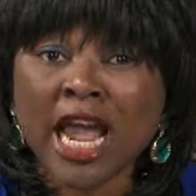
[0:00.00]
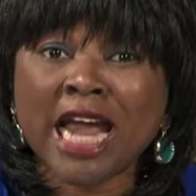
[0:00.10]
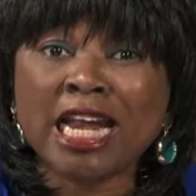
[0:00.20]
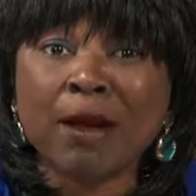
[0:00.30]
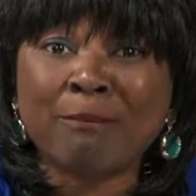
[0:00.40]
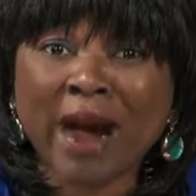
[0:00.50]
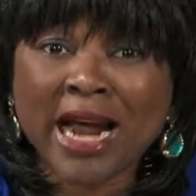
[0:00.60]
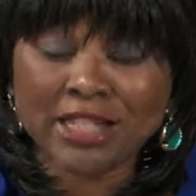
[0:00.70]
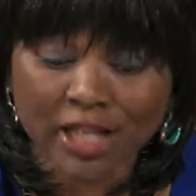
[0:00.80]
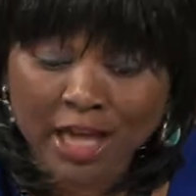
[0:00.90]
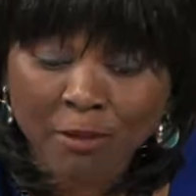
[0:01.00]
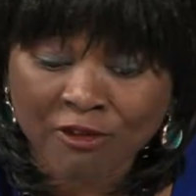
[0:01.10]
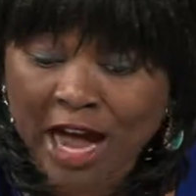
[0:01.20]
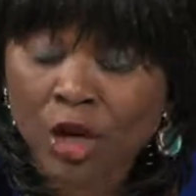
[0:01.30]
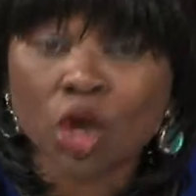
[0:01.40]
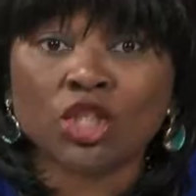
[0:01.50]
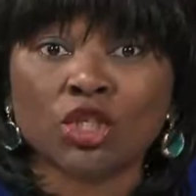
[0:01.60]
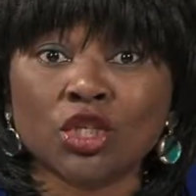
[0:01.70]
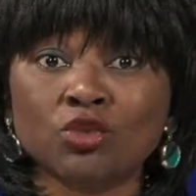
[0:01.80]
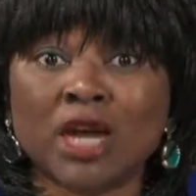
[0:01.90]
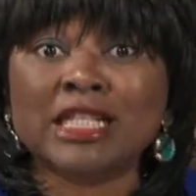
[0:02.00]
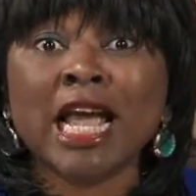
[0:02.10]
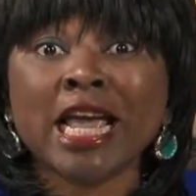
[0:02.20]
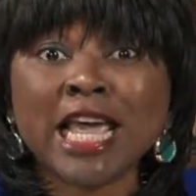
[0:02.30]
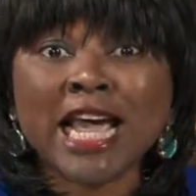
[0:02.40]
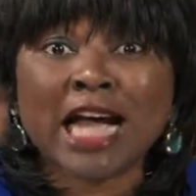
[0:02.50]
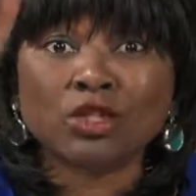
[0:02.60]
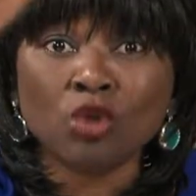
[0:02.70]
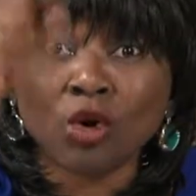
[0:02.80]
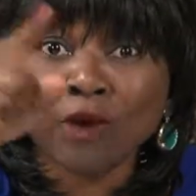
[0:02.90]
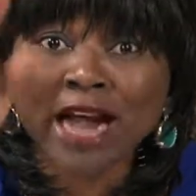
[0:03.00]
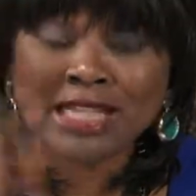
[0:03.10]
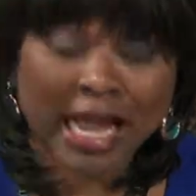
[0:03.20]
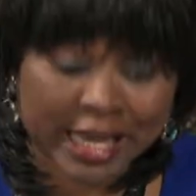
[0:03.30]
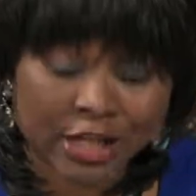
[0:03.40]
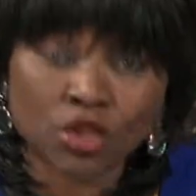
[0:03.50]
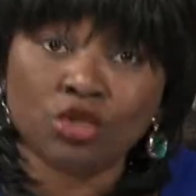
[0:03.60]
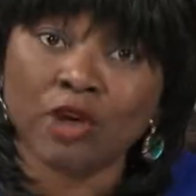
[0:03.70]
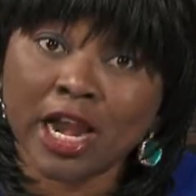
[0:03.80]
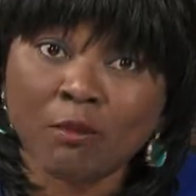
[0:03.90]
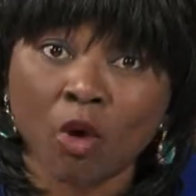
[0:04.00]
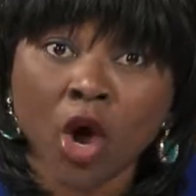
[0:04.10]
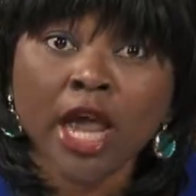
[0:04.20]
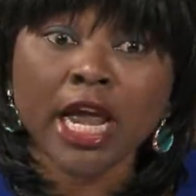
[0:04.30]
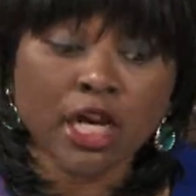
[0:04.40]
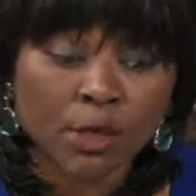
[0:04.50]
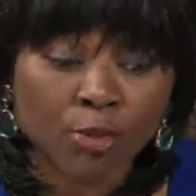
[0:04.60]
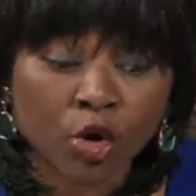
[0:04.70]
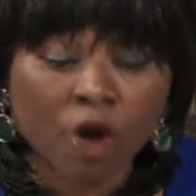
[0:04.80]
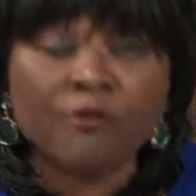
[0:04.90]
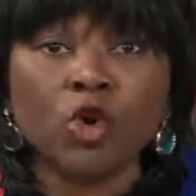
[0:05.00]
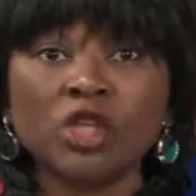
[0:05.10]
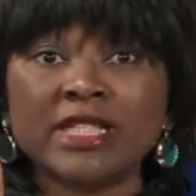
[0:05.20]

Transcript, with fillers: in the mighty name of our Lord Jesus Christ. He has no right against you anymore. In the book of Luke